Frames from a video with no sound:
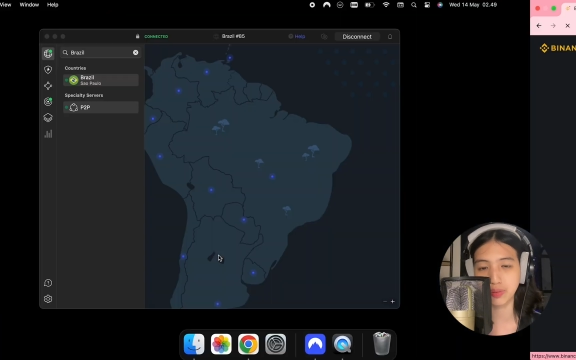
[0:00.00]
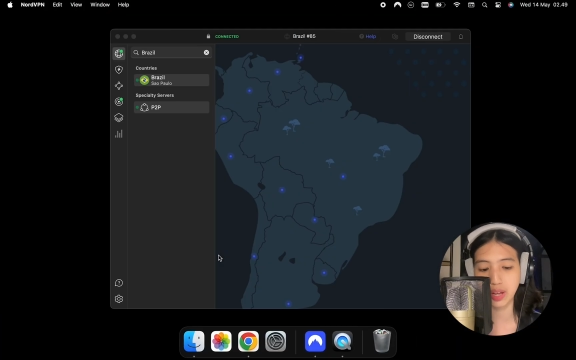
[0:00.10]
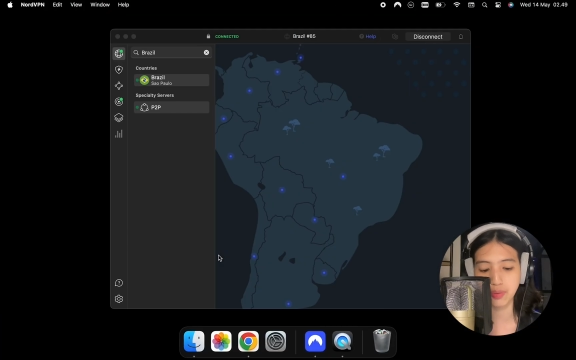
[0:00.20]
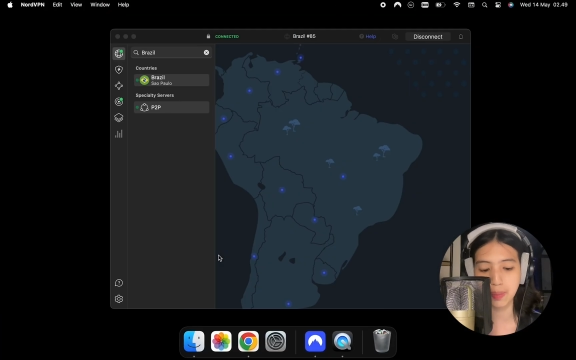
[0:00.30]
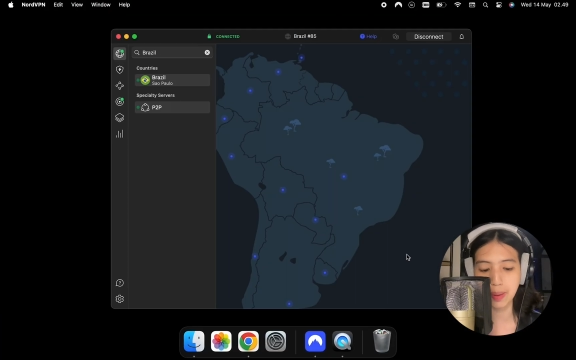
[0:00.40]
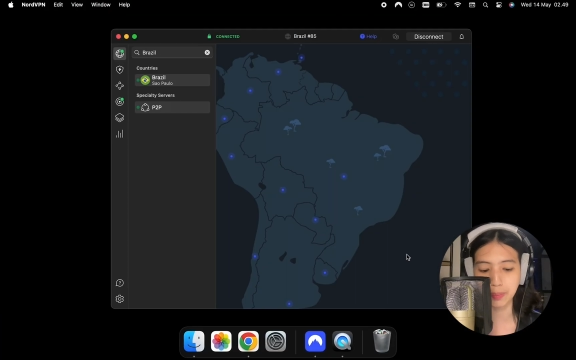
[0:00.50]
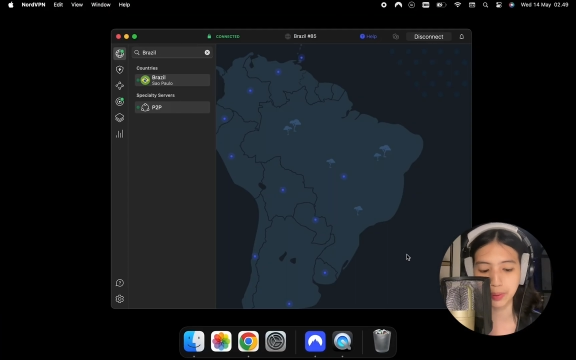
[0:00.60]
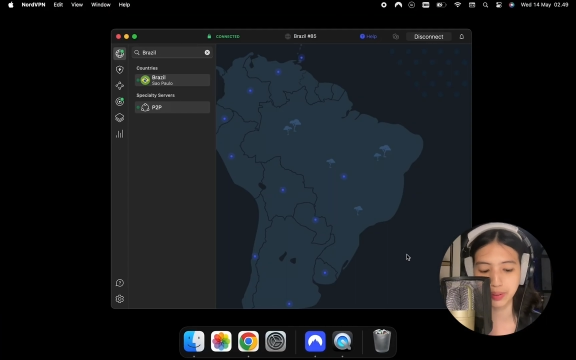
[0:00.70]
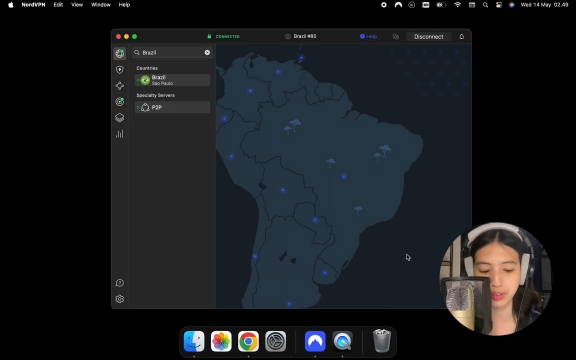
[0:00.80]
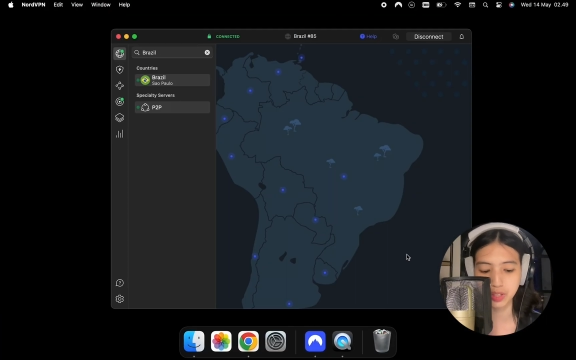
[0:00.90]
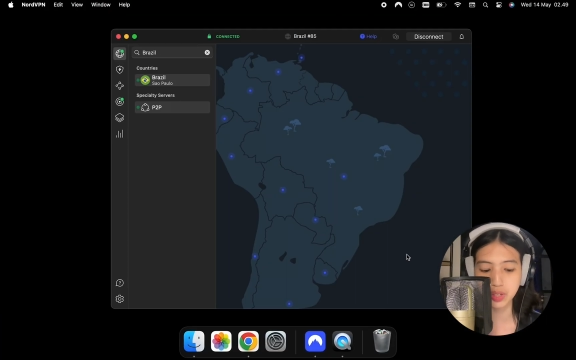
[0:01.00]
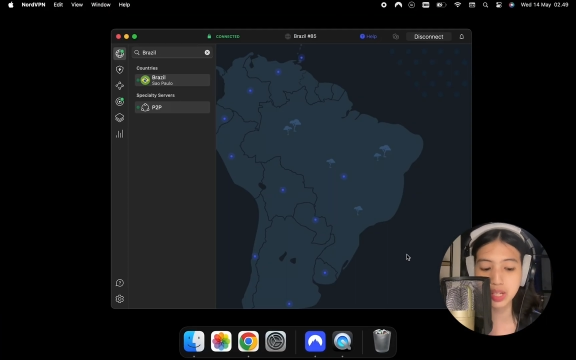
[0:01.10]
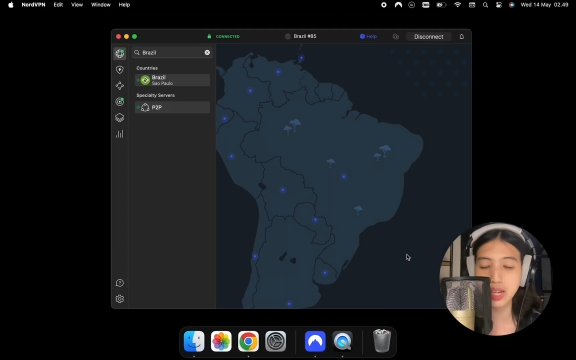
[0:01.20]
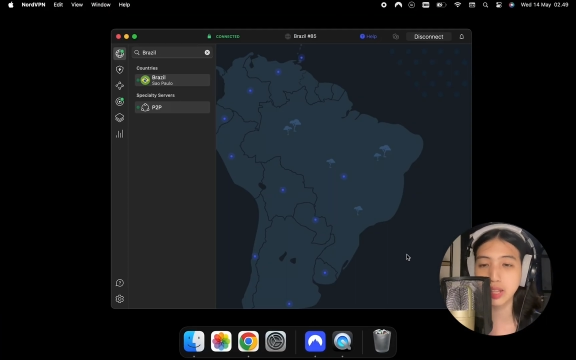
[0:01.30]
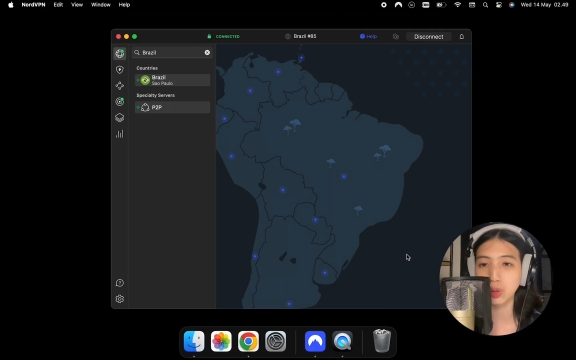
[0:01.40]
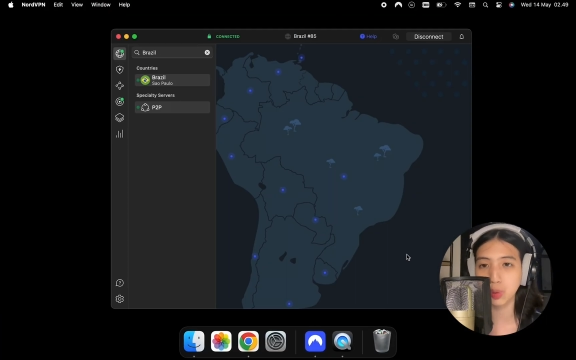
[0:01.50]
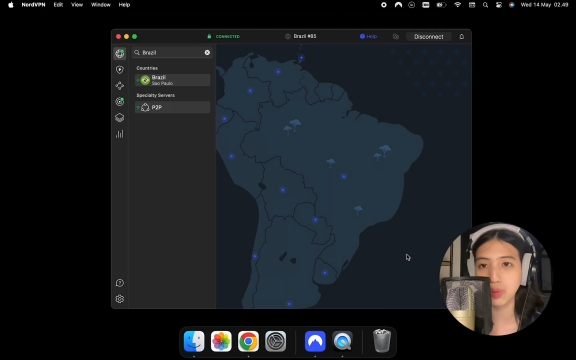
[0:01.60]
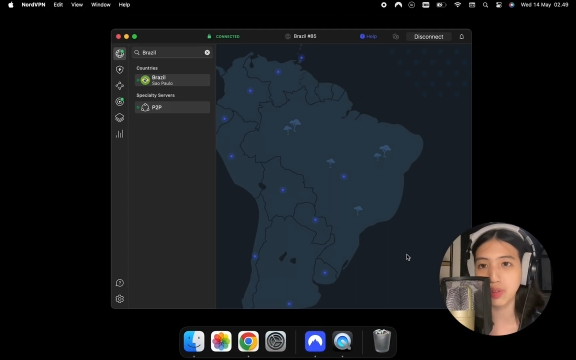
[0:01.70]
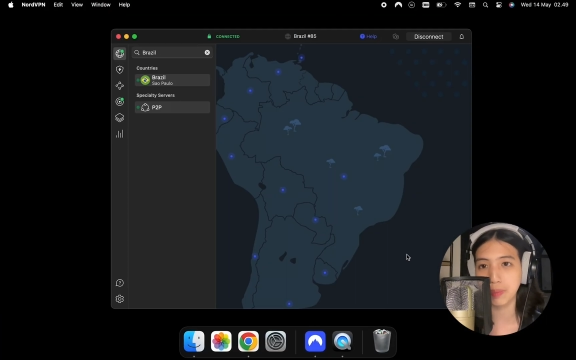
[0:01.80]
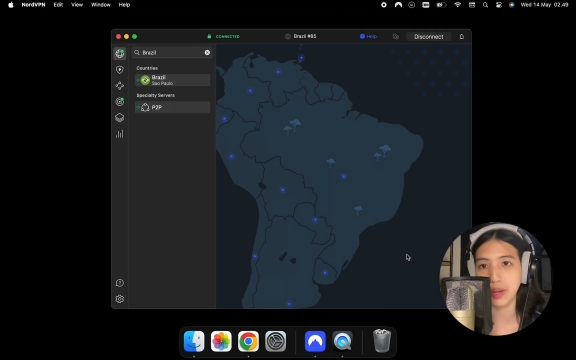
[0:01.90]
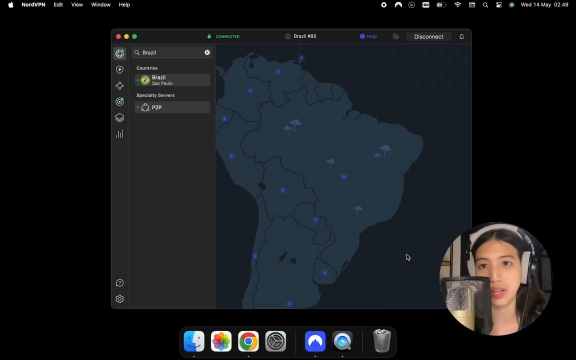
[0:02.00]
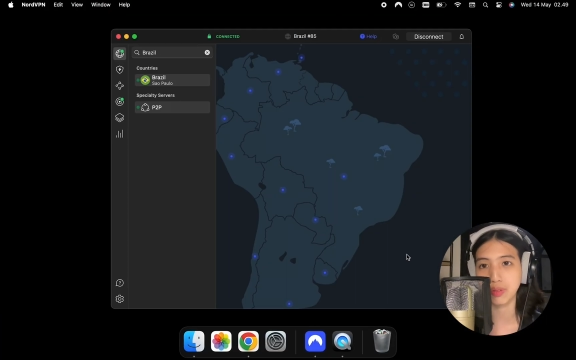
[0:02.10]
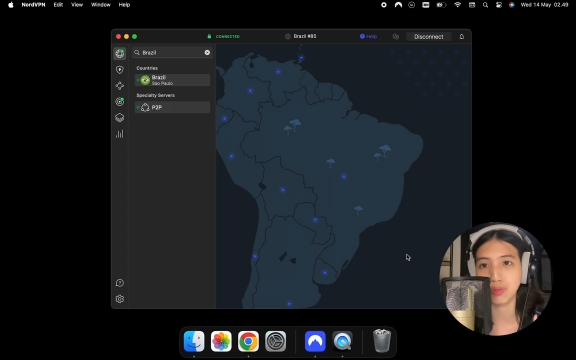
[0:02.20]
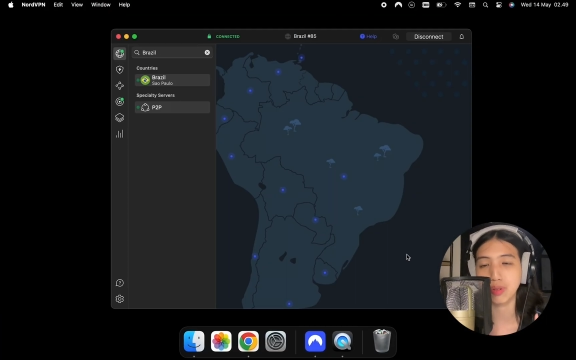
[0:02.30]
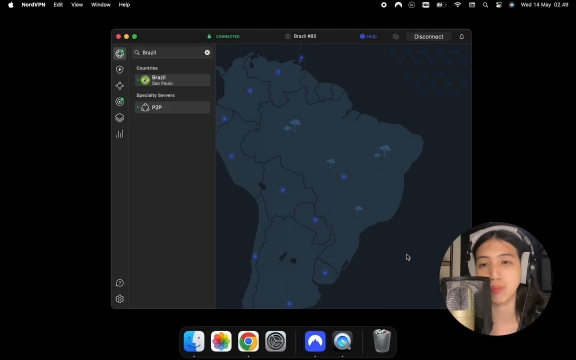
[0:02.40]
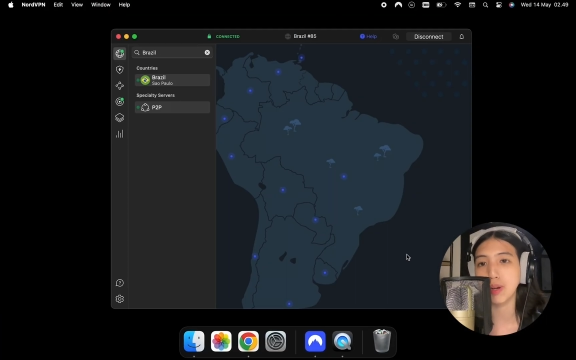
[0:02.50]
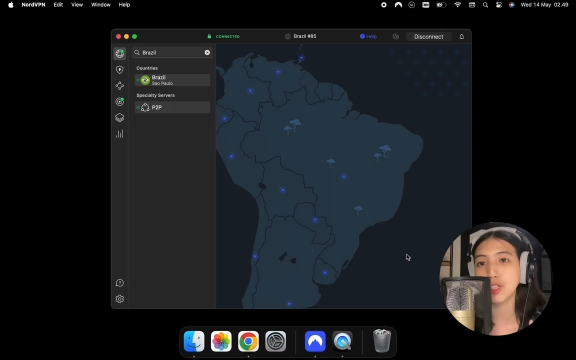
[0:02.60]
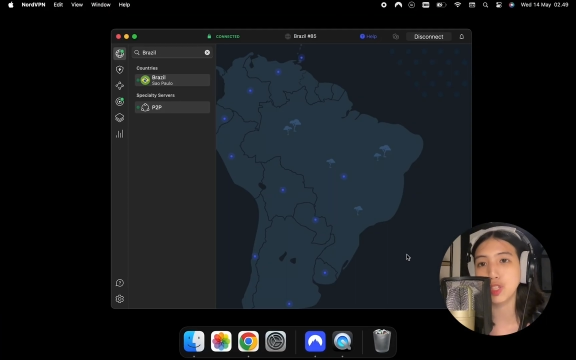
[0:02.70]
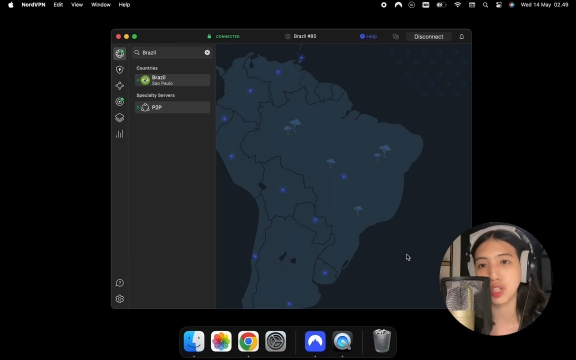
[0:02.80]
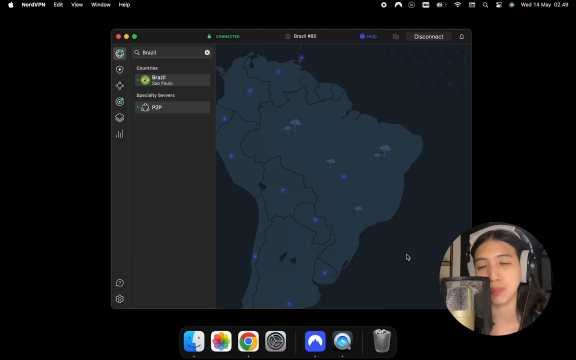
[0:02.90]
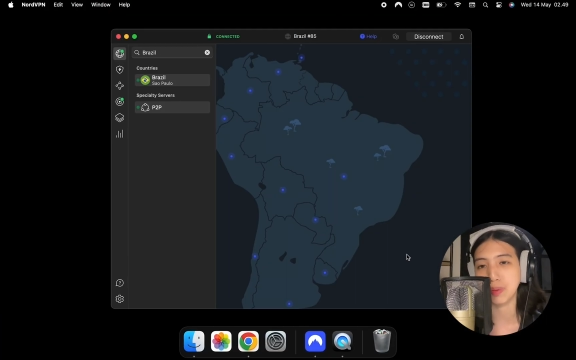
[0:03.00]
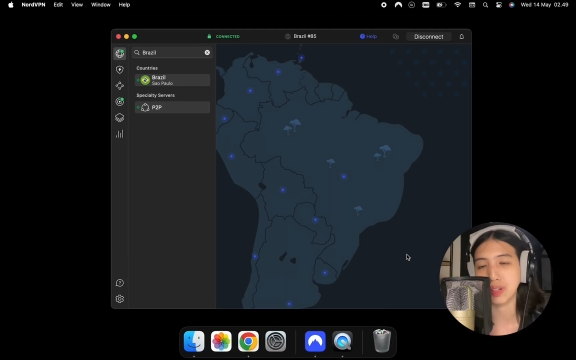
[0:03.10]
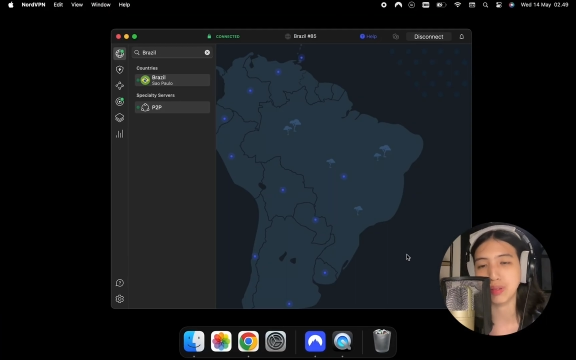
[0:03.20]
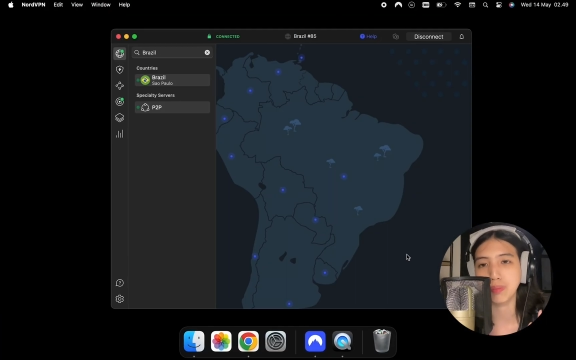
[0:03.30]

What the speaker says: and remember, you can get NordVPN for much cheaper